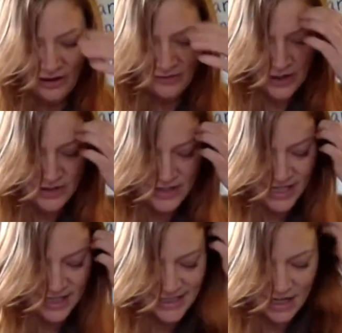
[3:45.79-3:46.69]
For our
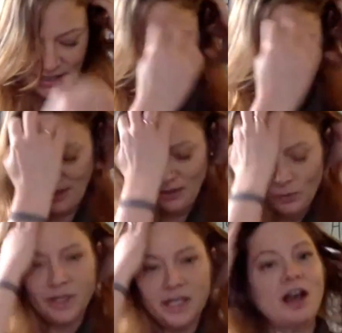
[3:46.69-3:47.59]
next activity,
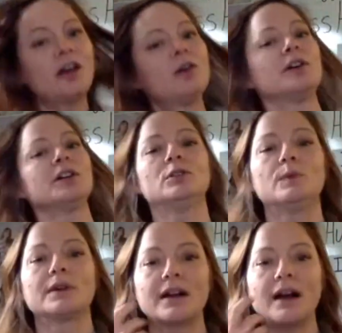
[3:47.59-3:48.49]
we are going to
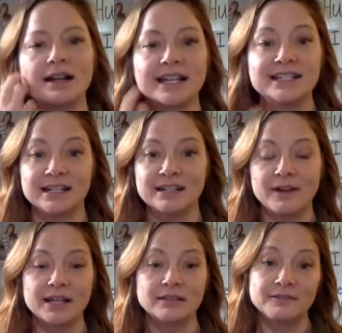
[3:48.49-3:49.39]
work on
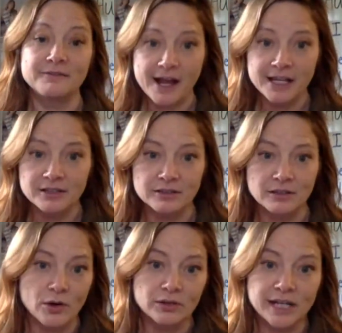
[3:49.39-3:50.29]
identifying the final
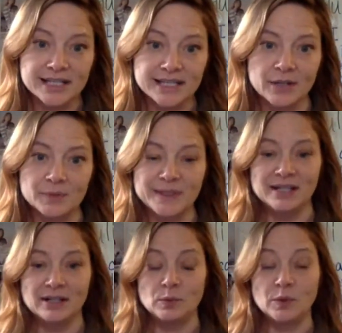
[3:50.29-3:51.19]
or last sound we
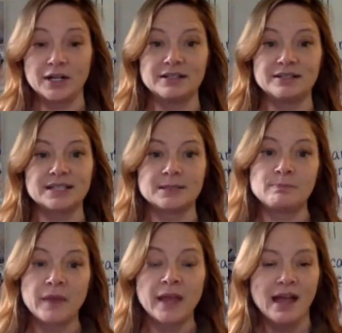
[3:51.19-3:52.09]
hear in words.
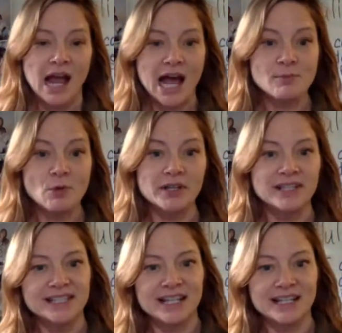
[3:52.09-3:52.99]
I'm going to
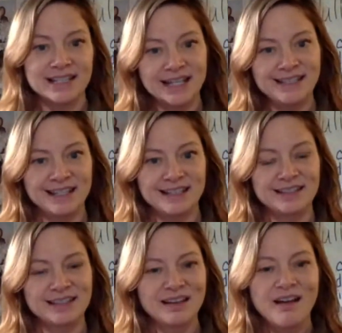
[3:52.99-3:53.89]
say a sentence.
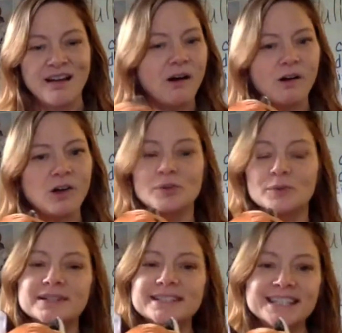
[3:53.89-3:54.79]
All the
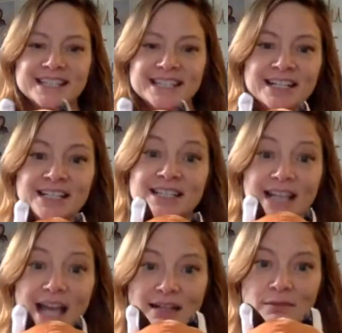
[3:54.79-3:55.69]
words in the sentence
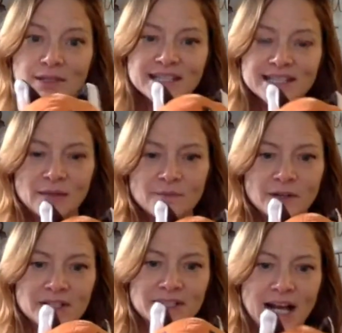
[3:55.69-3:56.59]
end with the same
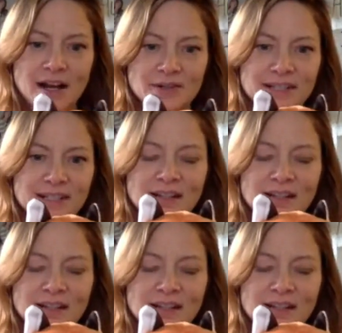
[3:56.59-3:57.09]
first sound.